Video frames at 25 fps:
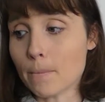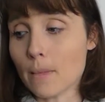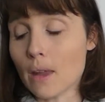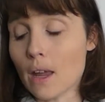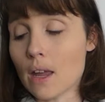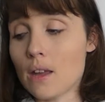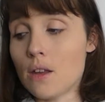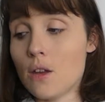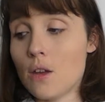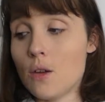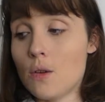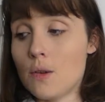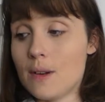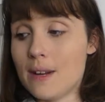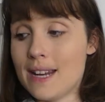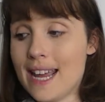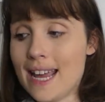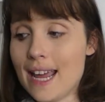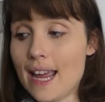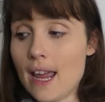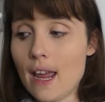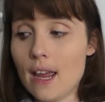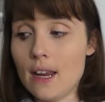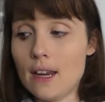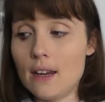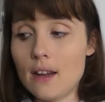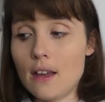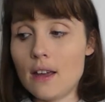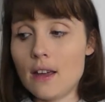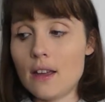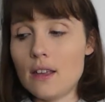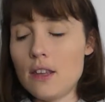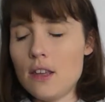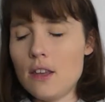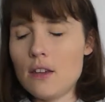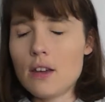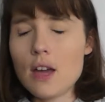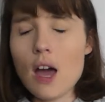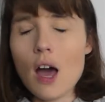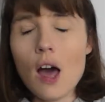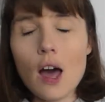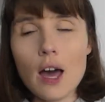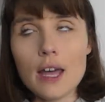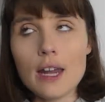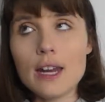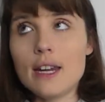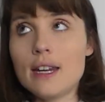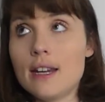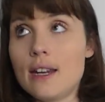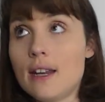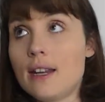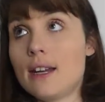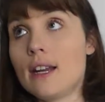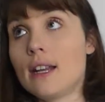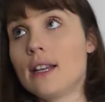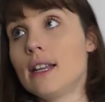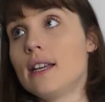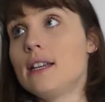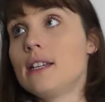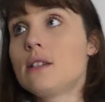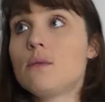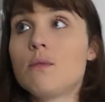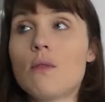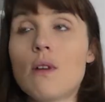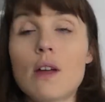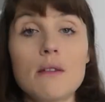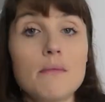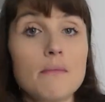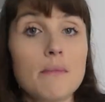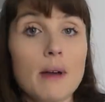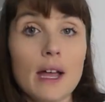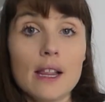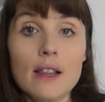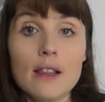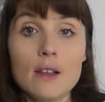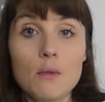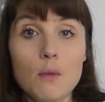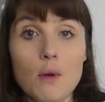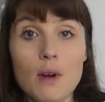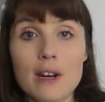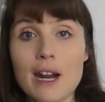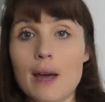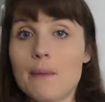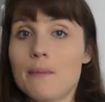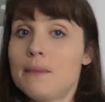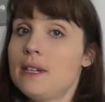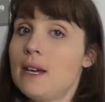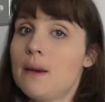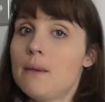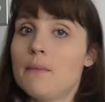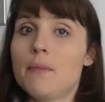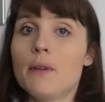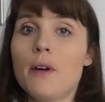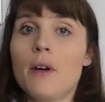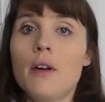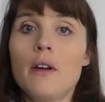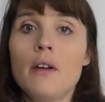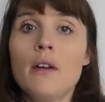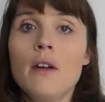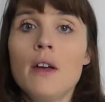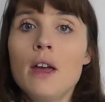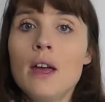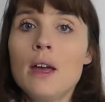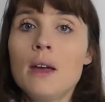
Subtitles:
you kind of need at least one ballad, one up-tempo,